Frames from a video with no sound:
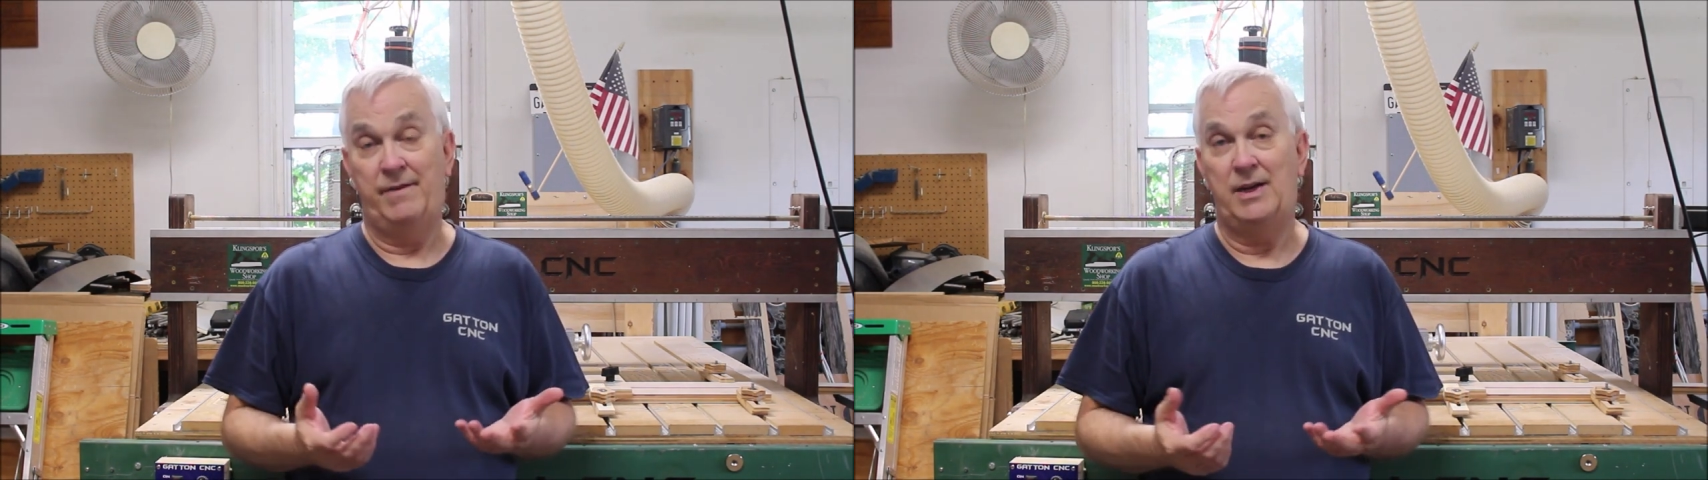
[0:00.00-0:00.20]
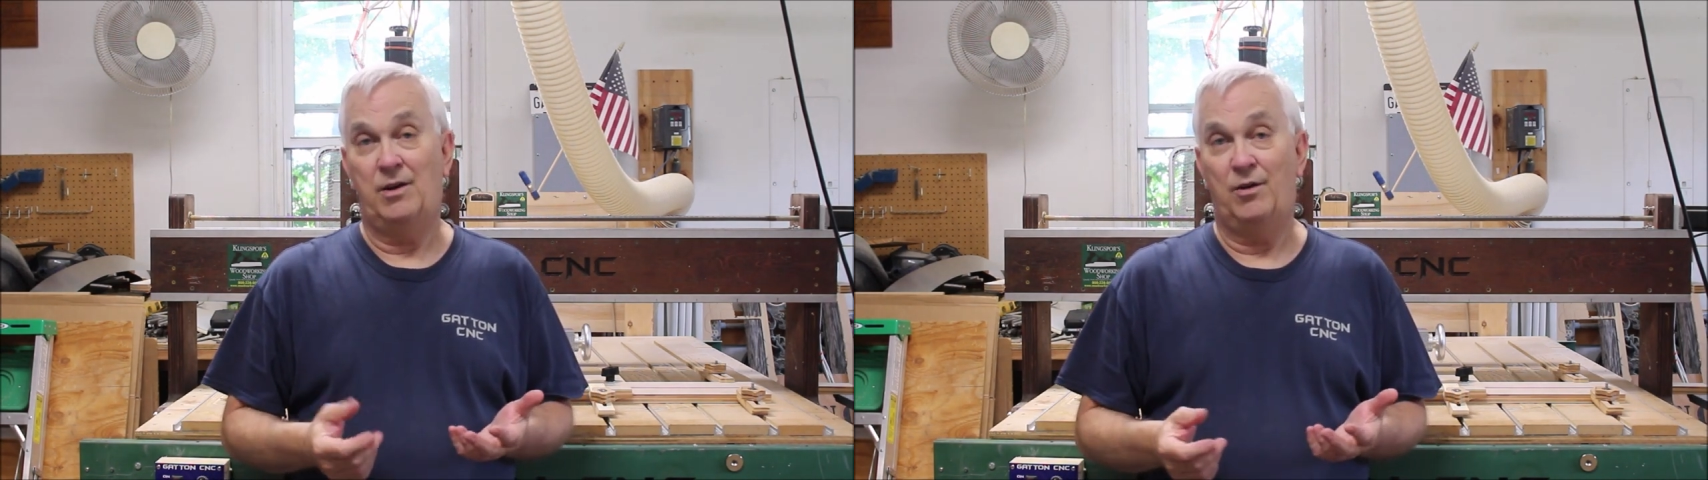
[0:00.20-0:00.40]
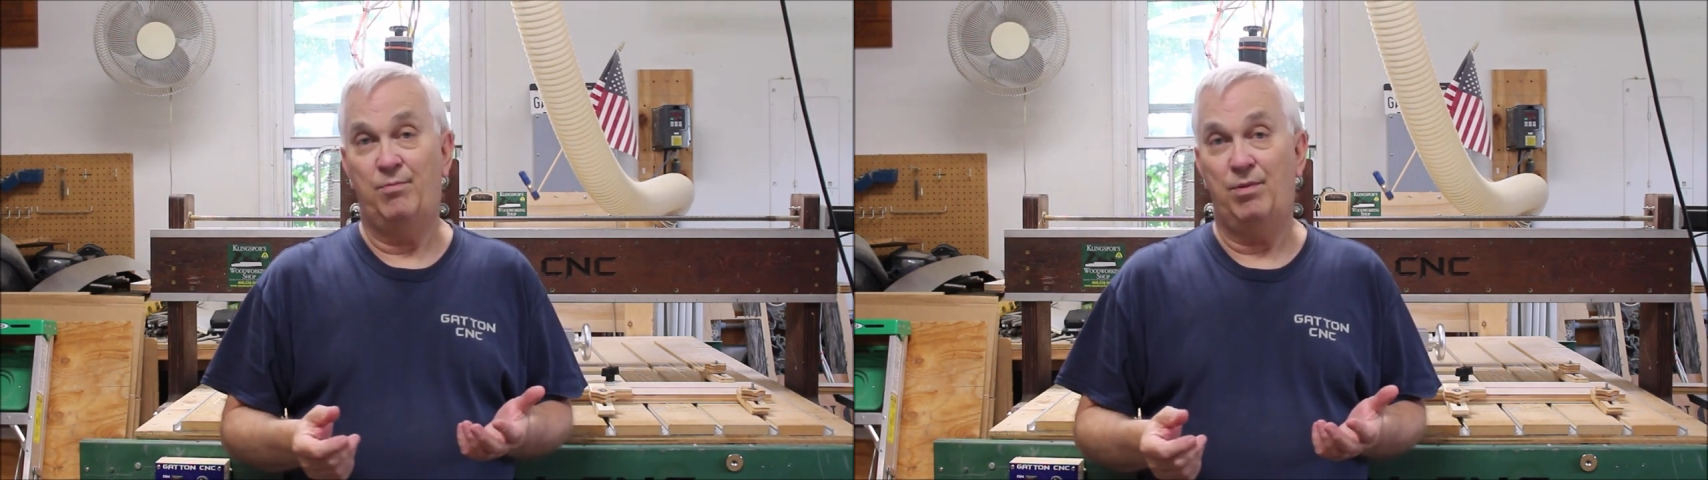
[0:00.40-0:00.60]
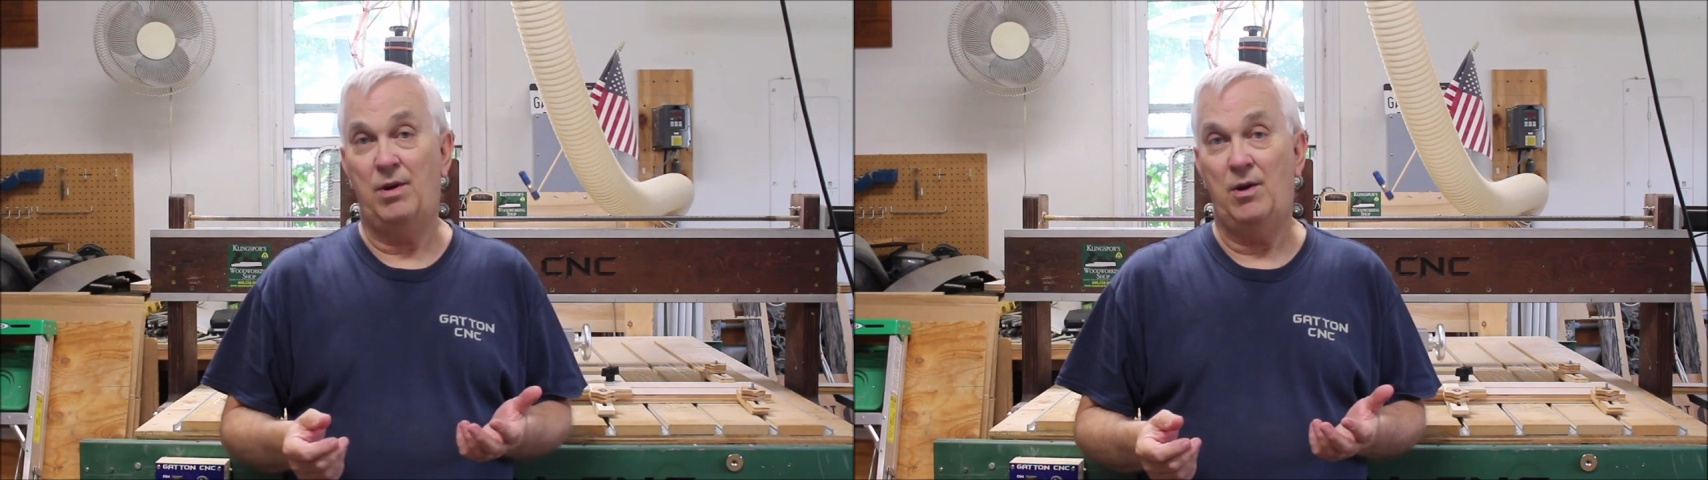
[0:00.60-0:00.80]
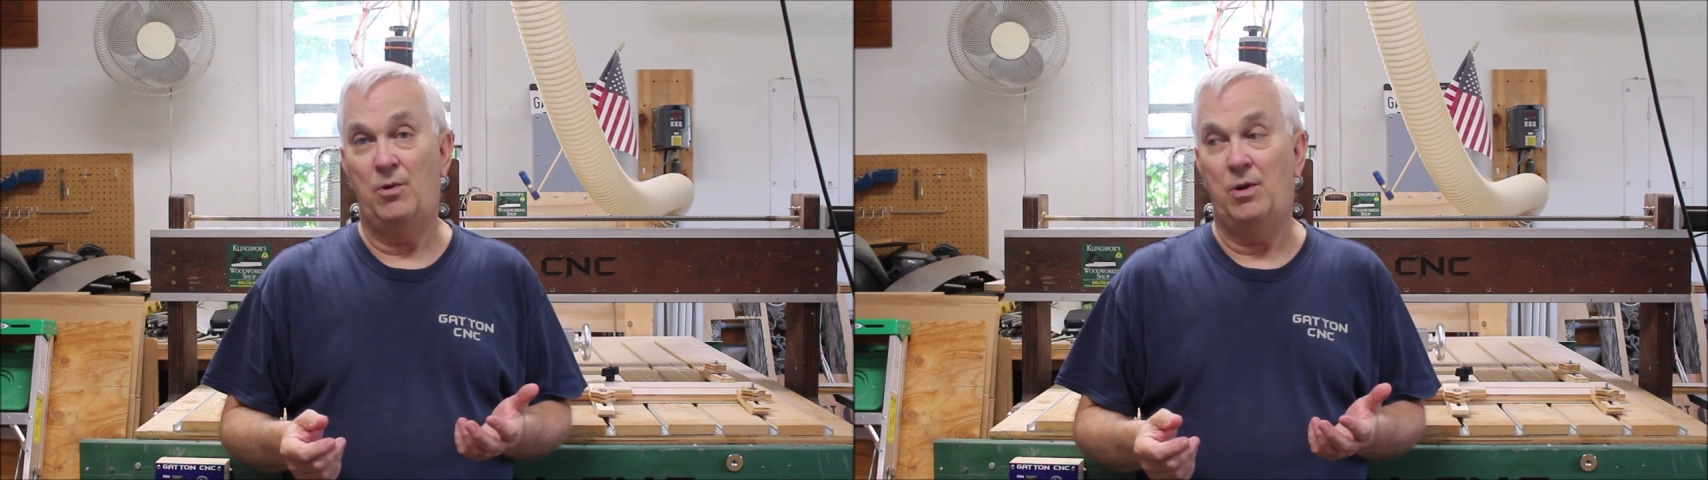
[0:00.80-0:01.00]
VCarve
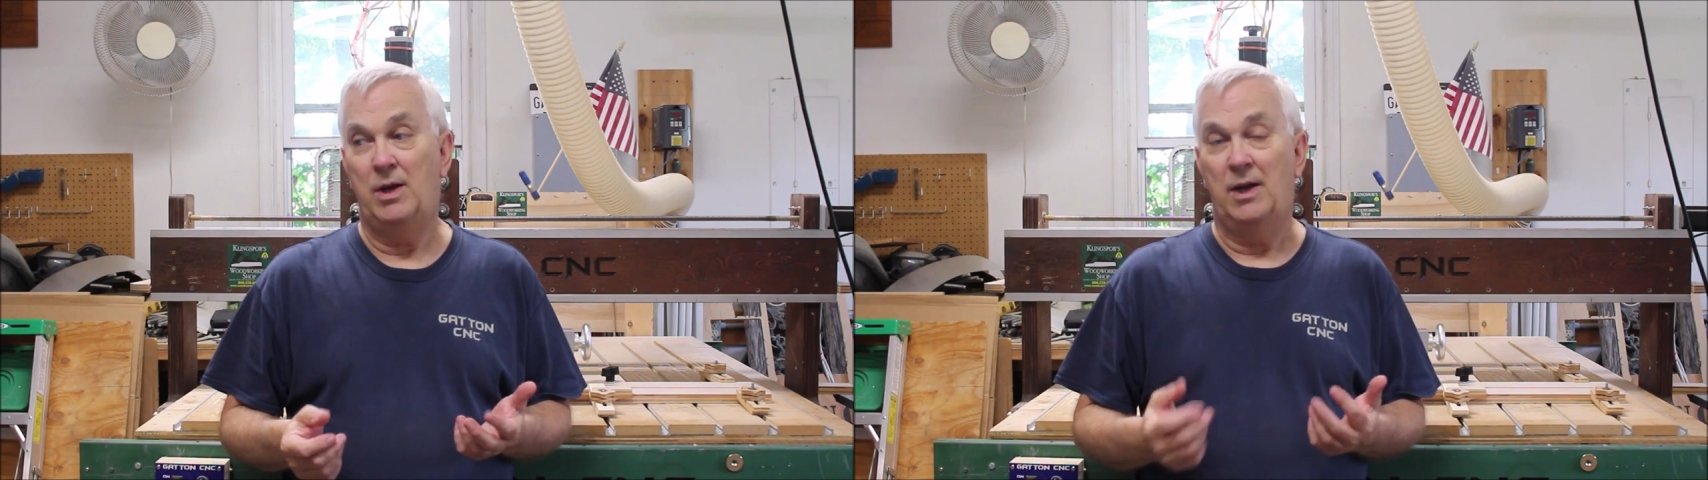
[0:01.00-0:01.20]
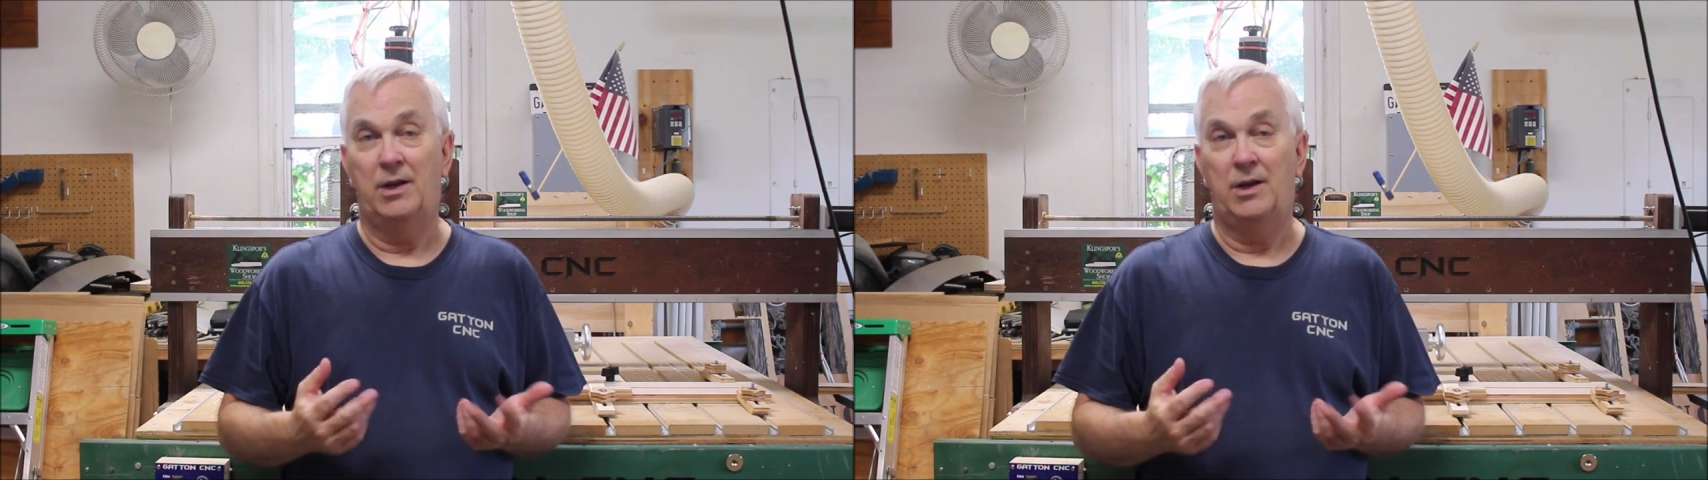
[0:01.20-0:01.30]
Pro,